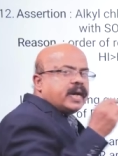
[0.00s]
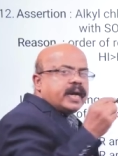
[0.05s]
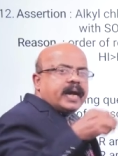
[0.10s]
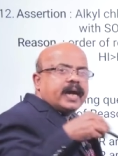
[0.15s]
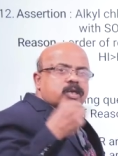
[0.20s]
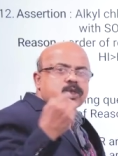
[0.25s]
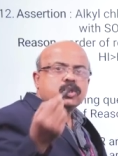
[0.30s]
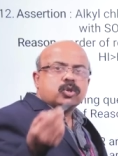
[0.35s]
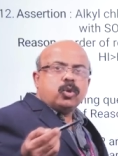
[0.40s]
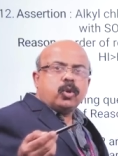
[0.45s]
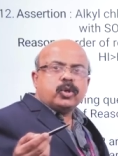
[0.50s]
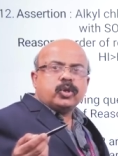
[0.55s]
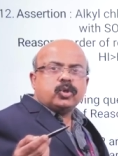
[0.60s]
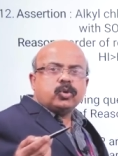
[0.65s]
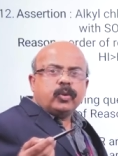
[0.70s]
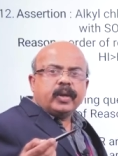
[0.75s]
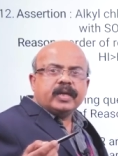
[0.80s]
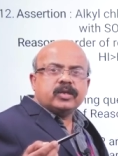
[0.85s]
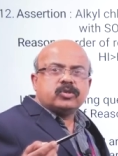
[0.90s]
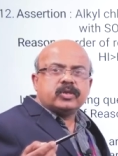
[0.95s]

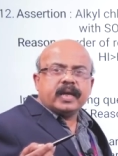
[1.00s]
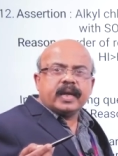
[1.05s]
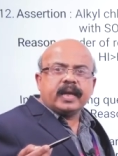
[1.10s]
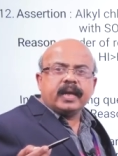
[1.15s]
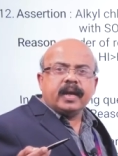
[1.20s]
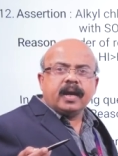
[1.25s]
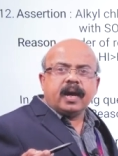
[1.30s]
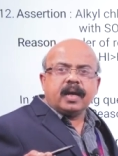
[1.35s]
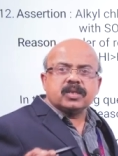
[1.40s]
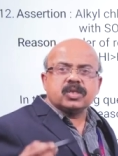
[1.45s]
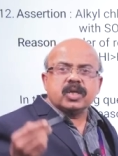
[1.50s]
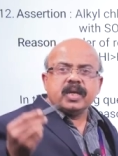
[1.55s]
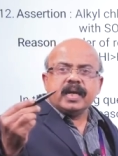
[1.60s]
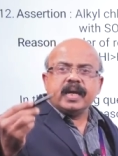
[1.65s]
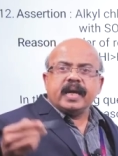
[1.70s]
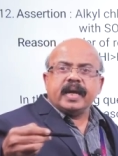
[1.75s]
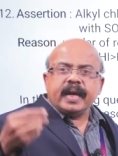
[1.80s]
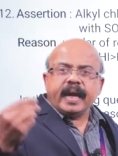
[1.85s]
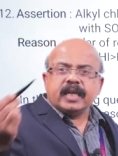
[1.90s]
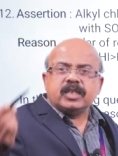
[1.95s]
SO2 is a gas.
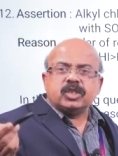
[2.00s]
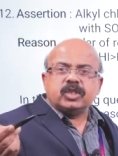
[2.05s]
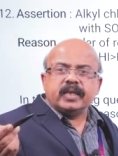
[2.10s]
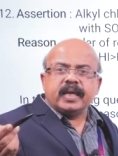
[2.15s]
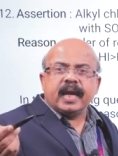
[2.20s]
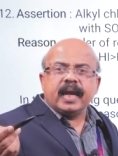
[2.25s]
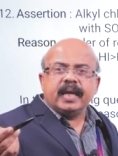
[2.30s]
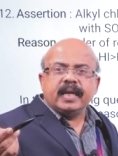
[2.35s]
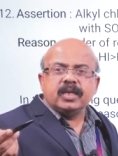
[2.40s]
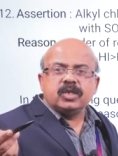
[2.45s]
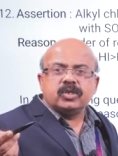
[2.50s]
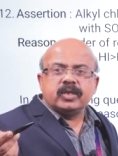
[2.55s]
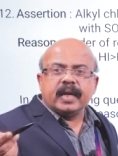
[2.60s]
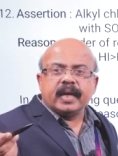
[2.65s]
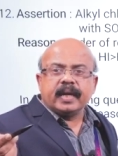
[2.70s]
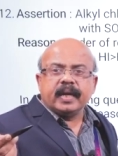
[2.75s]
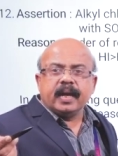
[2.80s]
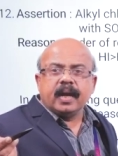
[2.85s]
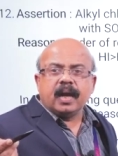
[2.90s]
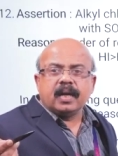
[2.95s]
HCl is a
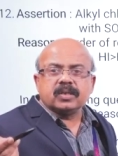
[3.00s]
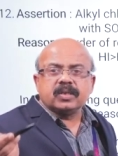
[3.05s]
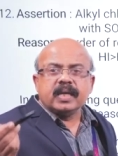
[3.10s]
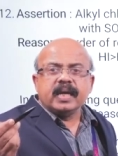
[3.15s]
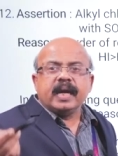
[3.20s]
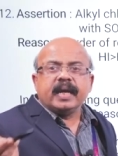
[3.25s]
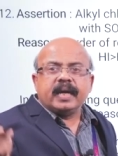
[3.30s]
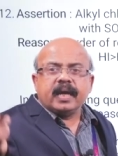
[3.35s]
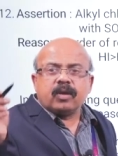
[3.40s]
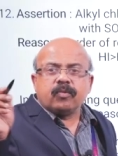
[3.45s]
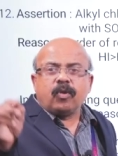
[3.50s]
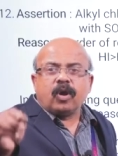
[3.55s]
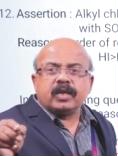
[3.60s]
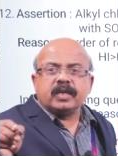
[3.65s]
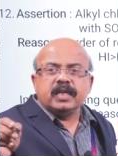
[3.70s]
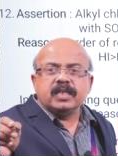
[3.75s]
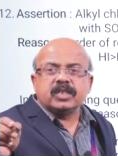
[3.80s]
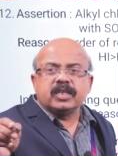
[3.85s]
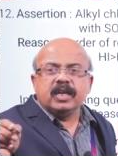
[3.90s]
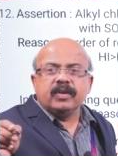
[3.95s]
gas. Here what
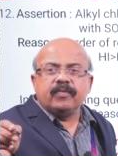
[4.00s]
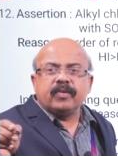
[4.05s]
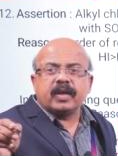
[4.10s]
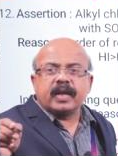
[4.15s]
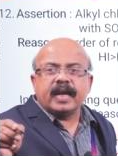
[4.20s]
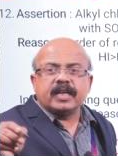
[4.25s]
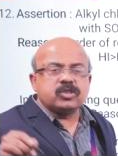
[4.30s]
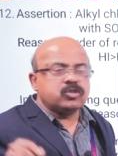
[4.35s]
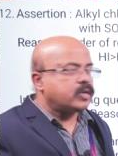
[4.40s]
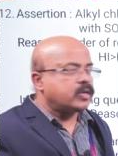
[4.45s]
is given as